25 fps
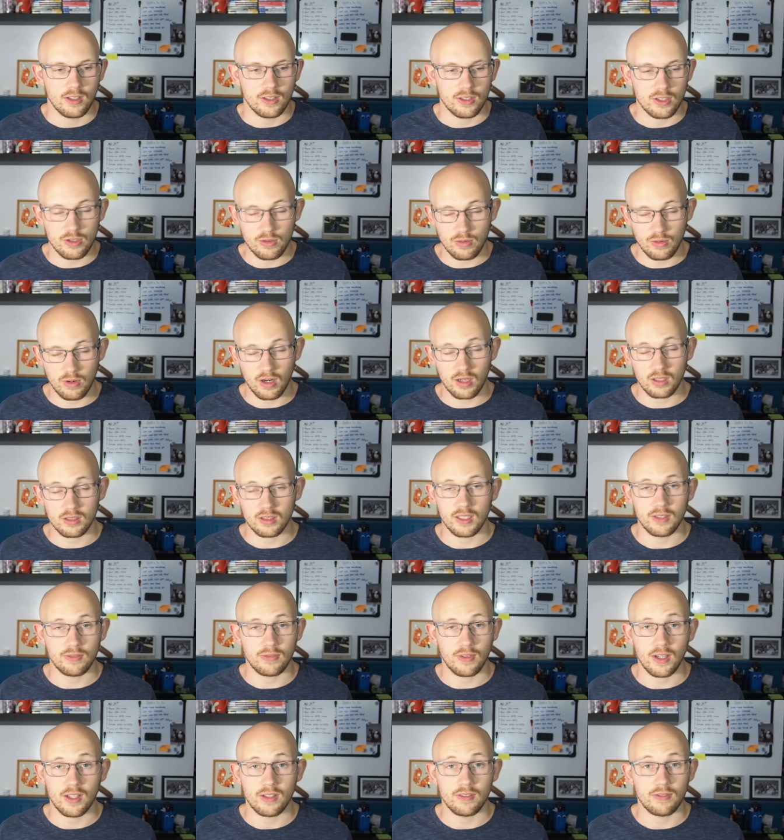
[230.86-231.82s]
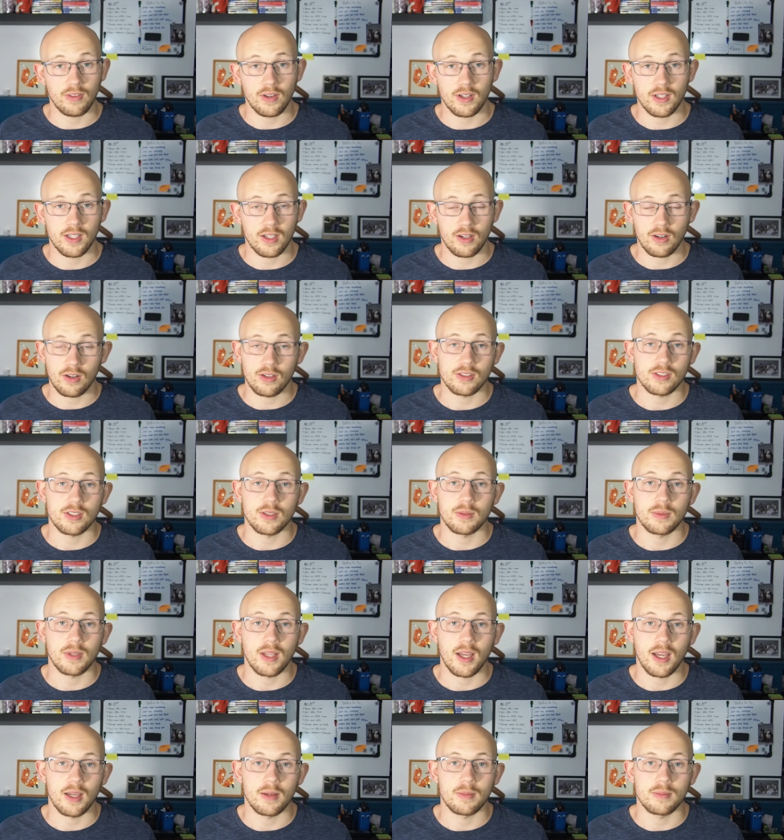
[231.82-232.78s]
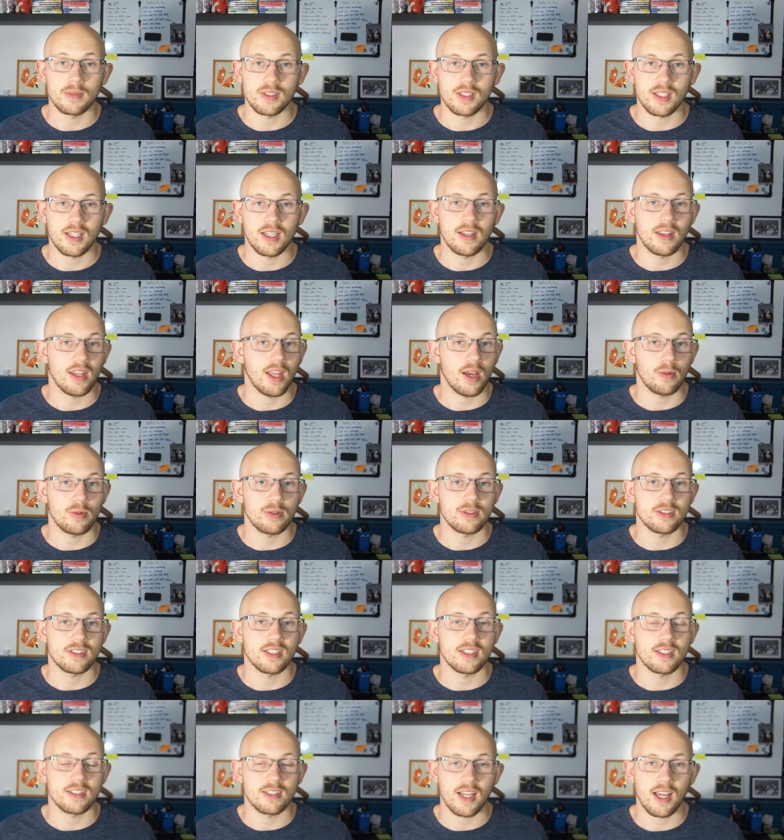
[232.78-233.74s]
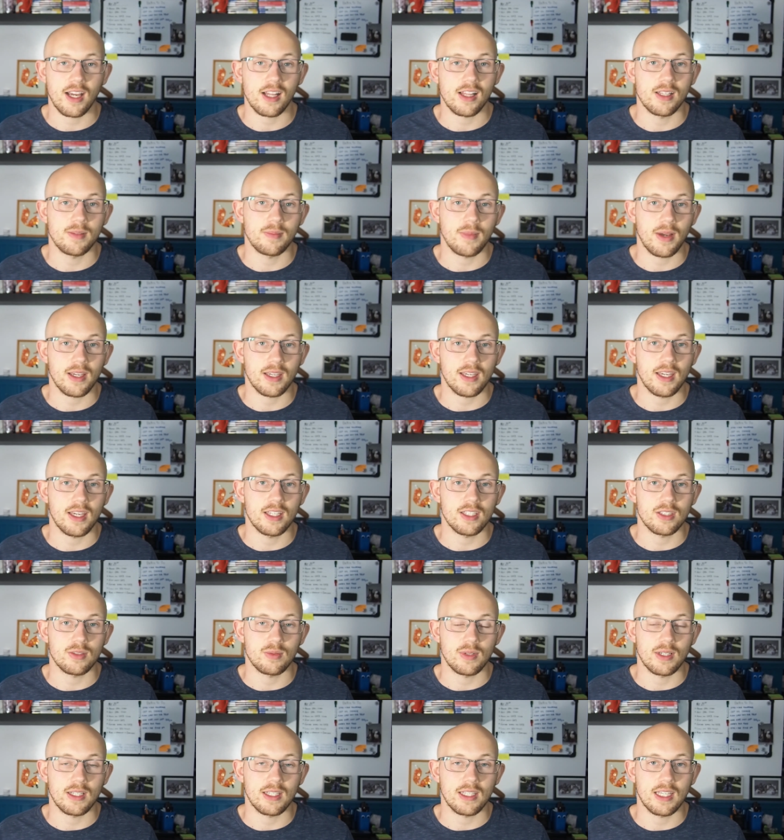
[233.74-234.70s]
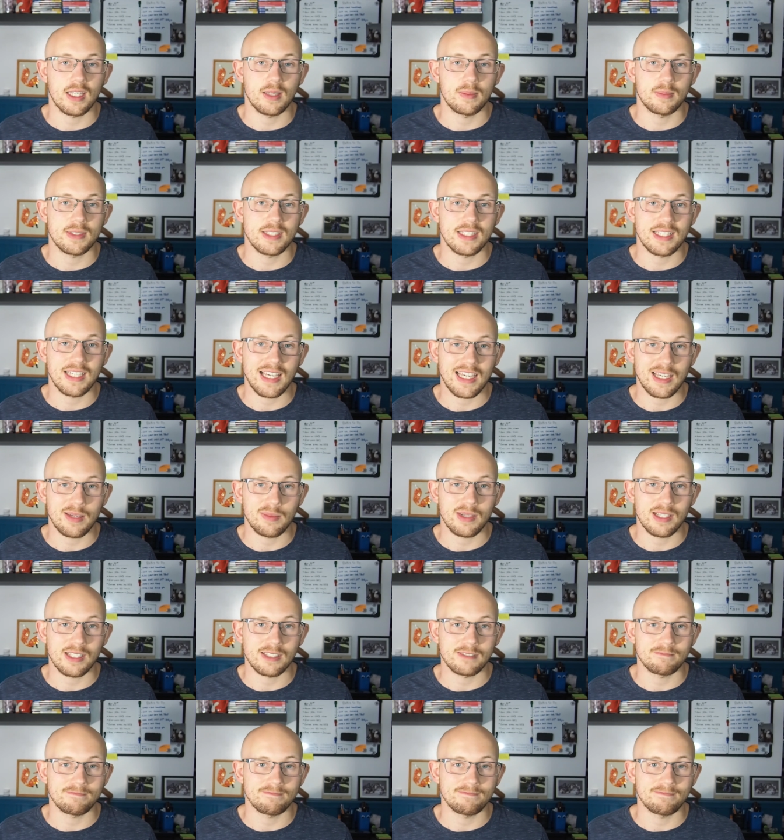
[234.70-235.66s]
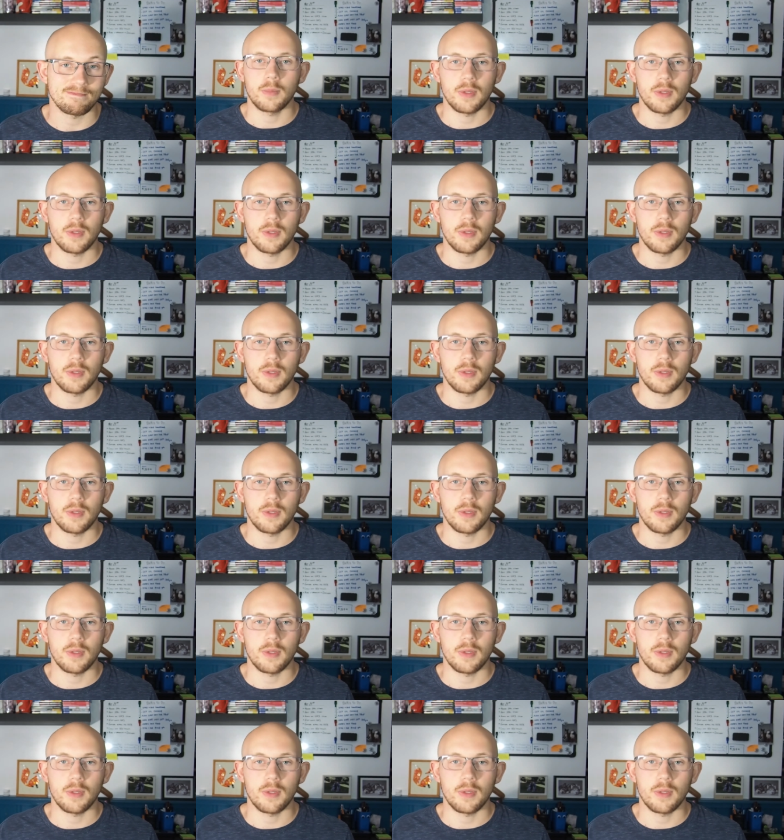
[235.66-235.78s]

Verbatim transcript: you hardly find fun at all sometimes, and that was exactly my case when it came to gaming.